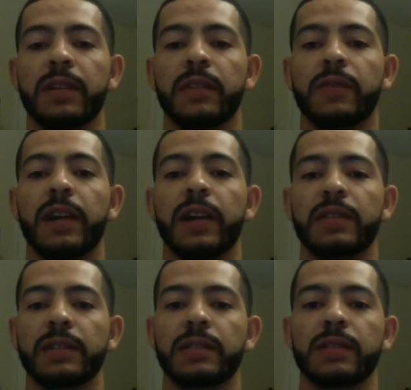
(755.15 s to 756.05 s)
of
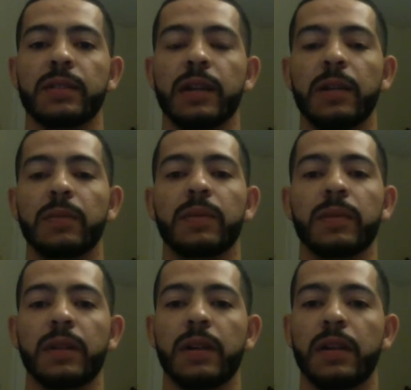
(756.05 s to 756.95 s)
catching to help
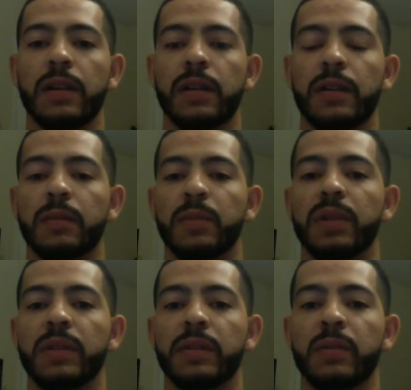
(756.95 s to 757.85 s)

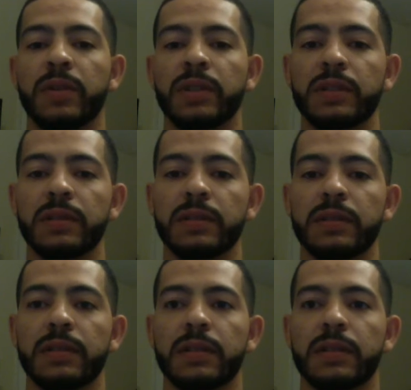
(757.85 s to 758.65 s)
build their motor skills.